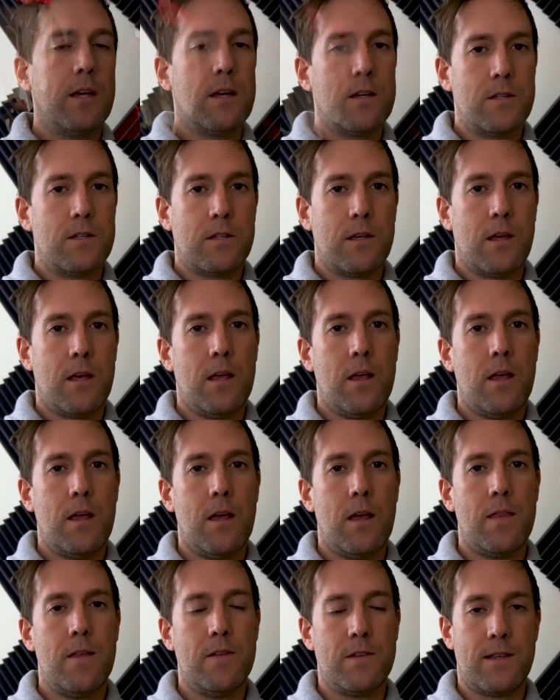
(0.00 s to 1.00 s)
Because
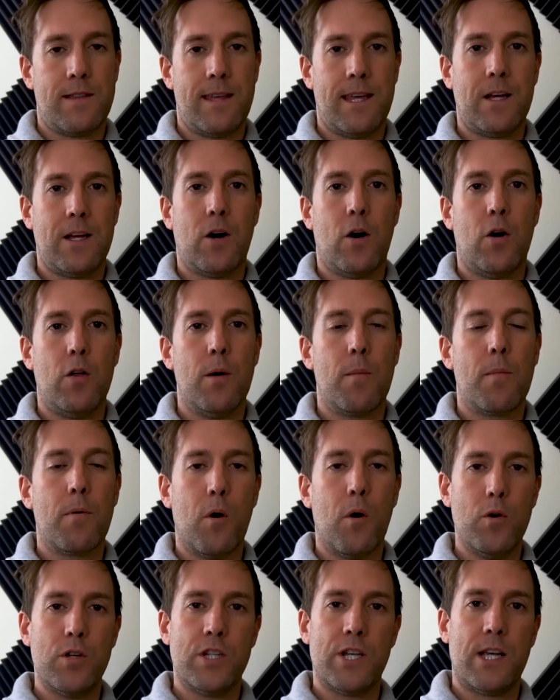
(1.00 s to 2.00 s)
there's a thing called
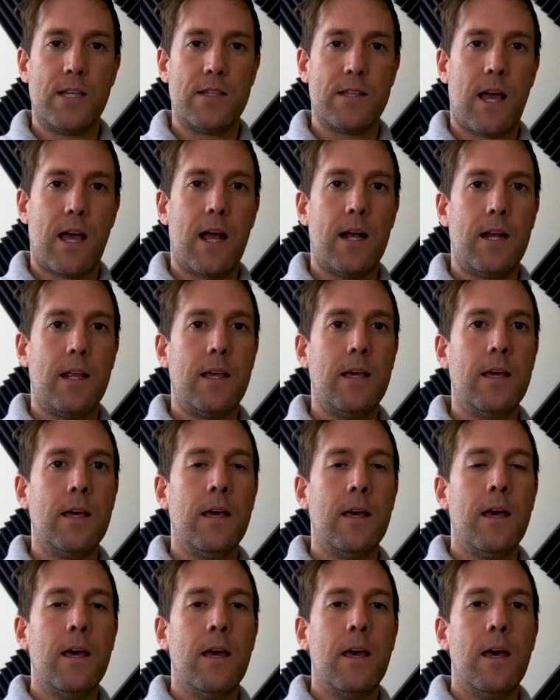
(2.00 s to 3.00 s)
approach anxiety.
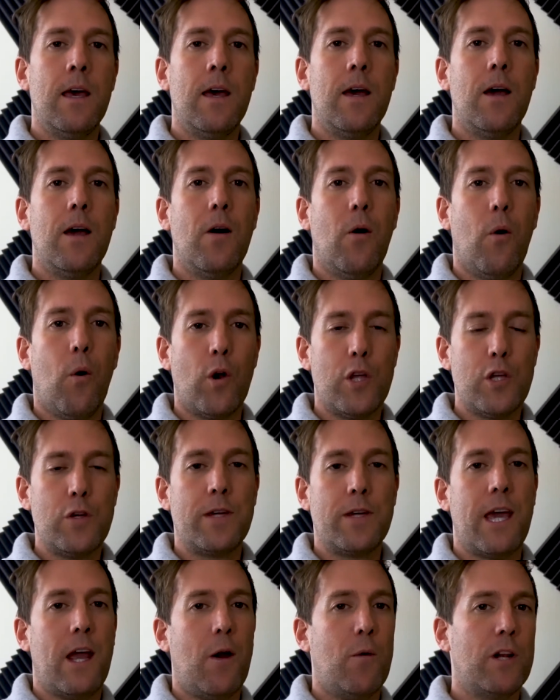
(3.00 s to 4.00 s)
Or you
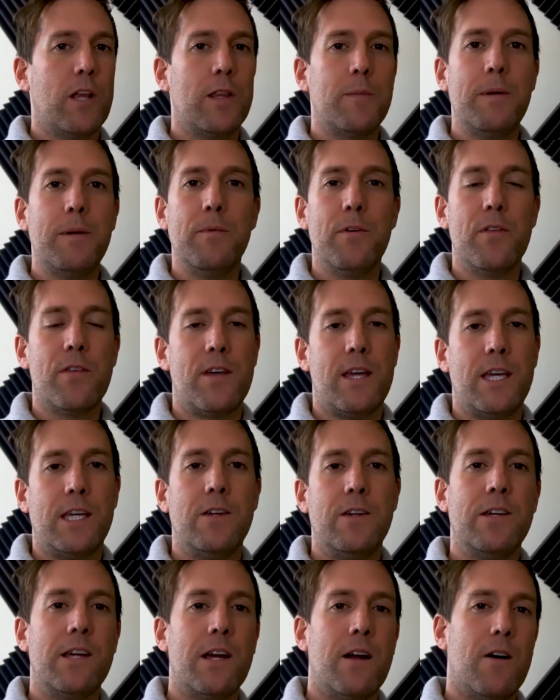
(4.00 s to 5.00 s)
care what other people
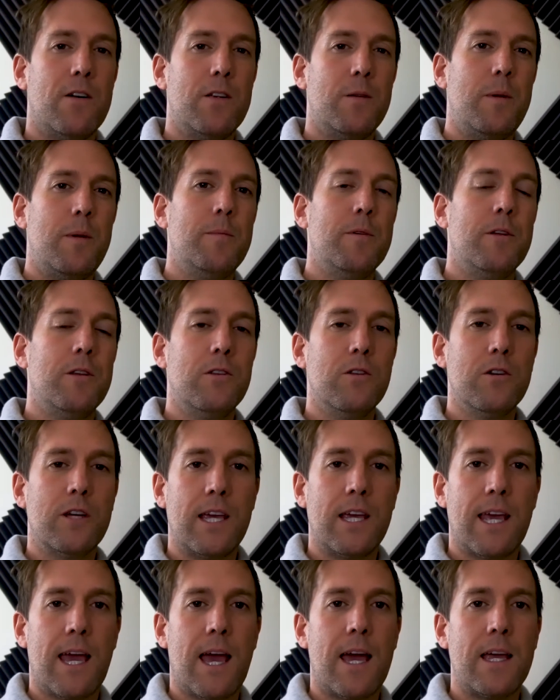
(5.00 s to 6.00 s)
think, you care other people are
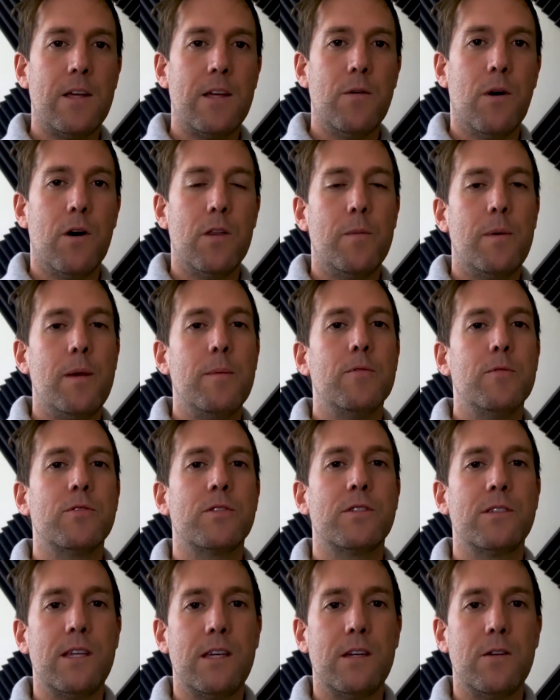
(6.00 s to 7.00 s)
looking at you, other people
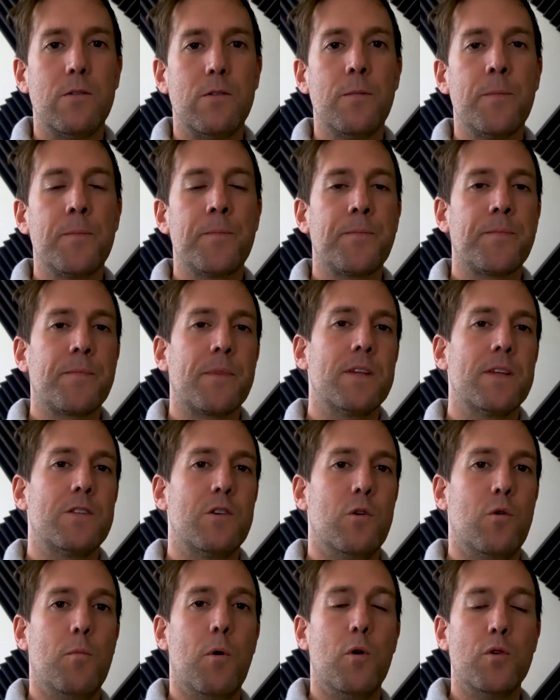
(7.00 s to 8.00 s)
see you,
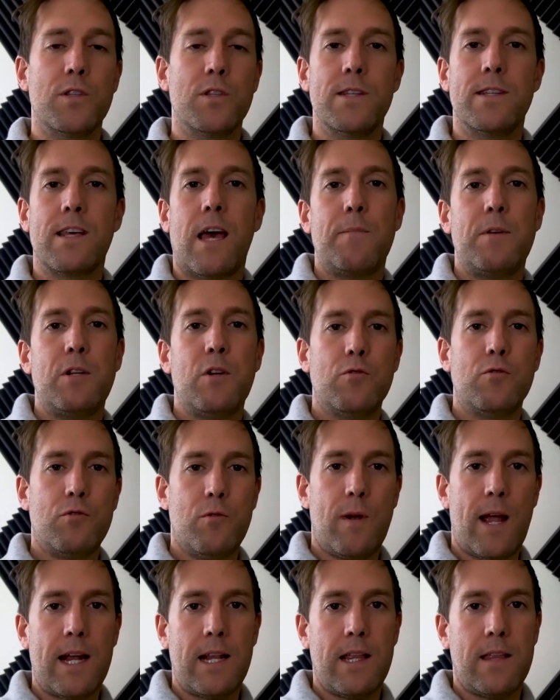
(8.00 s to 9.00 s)
so most of the time you don't
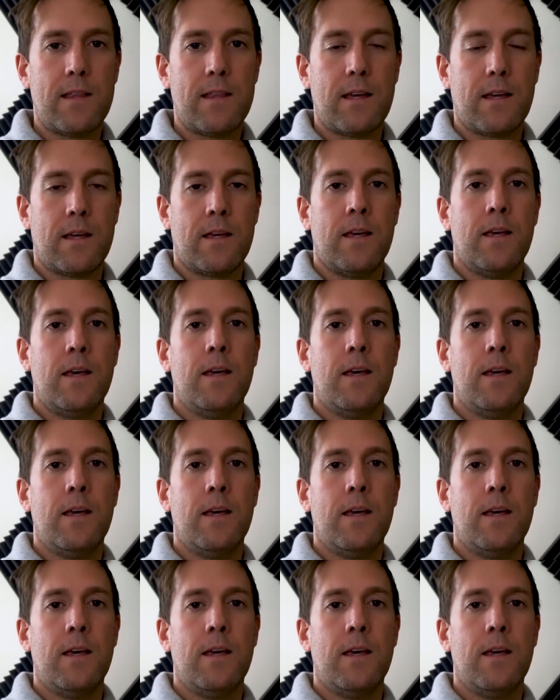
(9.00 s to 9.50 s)
do anything.